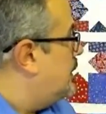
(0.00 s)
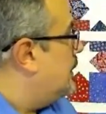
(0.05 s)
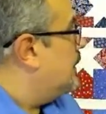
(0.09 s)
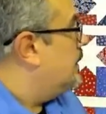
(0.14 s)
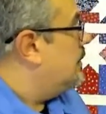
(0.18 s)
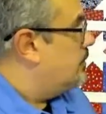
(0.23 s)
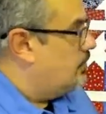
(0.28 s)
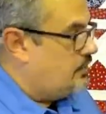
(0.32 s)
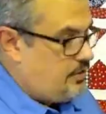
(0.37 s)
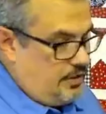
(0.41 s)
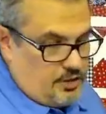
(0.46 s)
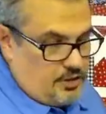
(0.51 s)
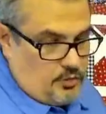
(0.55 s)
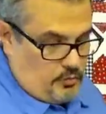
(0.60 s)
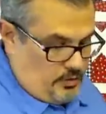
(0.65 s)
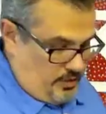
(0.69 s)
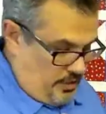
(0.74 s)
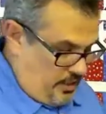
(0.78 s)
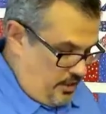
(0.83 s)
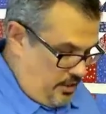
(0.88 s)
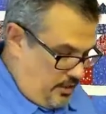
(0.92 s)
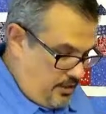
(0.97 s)
getting into this
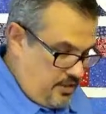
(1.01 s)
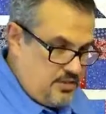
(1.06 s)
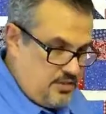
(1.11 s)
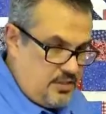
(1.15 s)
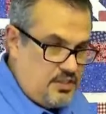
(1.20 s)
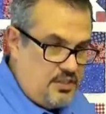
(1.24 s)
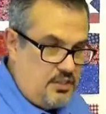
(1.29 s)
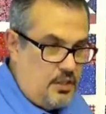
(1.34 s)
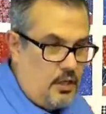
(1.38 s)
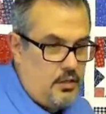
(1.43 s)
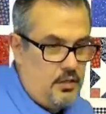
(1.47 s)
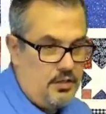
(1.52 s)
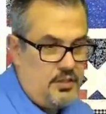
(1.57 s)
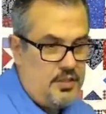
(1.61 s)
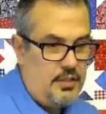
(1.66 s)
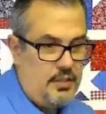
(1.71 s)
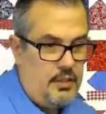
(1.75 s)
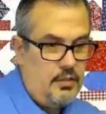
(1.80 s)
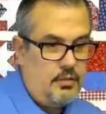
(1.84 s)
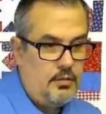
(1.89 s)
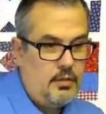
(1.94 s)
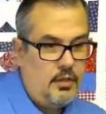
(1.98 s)
one here, because it's not on
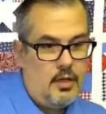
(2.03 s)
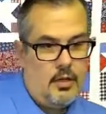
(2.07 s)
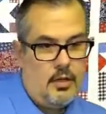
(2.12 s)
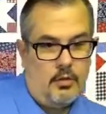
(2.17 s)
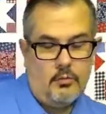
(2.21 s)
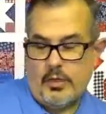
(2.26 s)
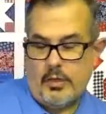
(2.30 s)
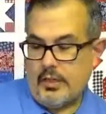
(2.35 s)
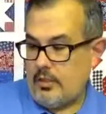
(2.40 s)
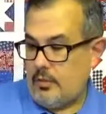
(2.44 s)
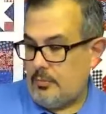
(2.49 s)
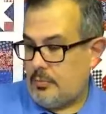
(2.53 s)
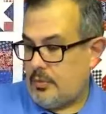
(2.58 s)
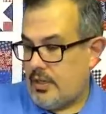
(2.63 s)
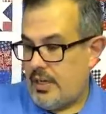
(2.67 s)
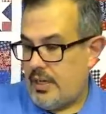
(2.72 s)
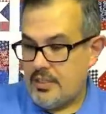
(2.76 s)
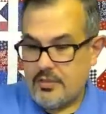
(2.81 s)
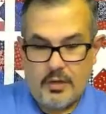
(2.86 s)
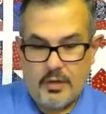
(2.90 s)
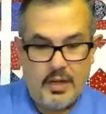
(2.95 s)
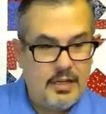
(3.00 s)
sale on regular
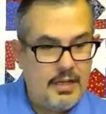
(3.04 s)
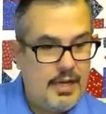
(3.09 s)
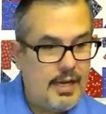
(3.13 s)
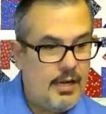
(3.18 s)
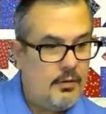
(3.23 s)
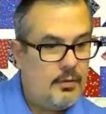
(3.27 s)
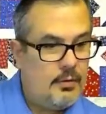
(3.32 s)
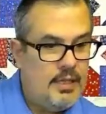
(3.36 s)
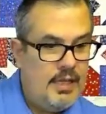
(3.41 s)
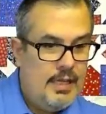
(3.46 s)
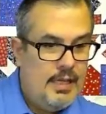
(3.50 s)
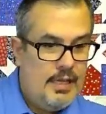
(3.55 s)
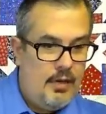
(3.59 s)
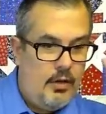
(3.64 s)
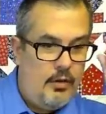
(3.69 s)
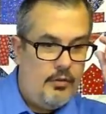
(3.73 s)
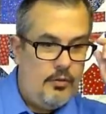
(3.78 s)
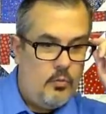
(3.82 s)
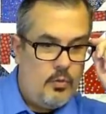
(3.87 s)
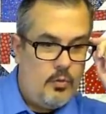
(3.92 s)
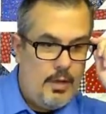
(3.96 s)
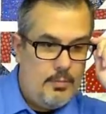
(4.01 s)
price right now
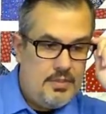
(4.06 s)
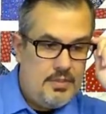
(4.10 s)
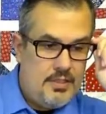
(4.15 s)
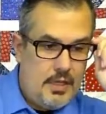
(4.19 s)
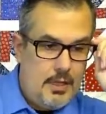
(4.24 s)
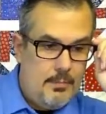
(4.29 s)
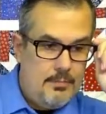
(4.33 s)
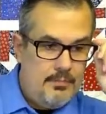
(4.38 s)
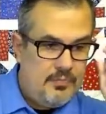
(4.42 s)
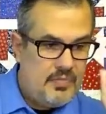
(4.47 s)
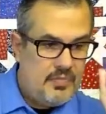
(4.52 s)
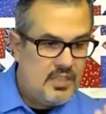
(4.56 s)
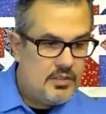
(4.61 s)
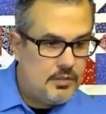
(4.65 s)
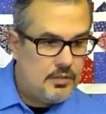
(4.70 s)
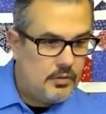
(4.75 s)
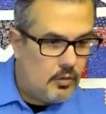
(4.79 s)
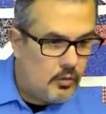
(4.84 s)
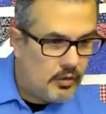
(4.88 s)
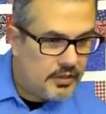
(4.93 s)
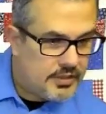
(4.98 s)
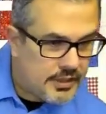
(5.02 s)
on the website.
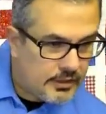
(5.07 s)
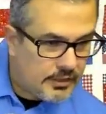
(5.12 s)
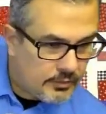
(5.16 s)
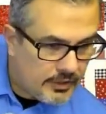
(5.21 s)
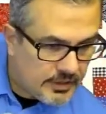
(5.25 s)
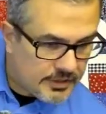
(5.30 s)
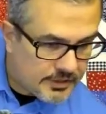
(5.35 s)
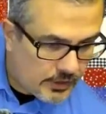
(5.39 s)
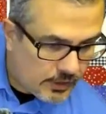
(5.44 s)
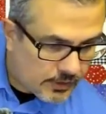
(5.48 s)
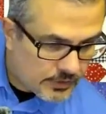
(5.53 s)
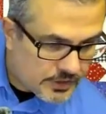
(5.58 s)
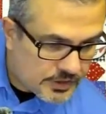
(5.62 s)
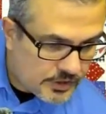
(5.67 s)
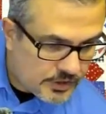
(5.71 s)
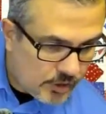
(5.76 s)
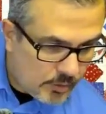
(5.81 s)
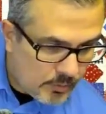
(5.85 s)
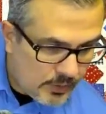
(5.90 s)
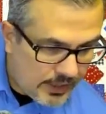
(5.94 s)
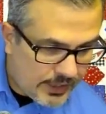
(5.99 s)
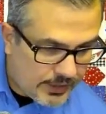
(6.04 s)
So Lori's getting ready to start the
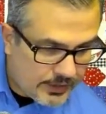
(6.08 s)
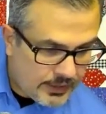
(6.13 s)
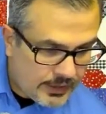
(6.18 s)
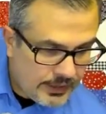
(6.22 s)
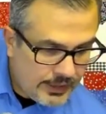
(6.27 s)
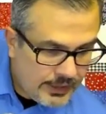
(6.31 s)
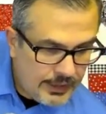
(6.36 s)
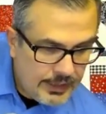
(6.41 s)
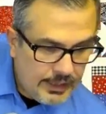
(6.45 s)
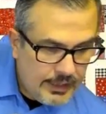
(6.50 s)
snowman.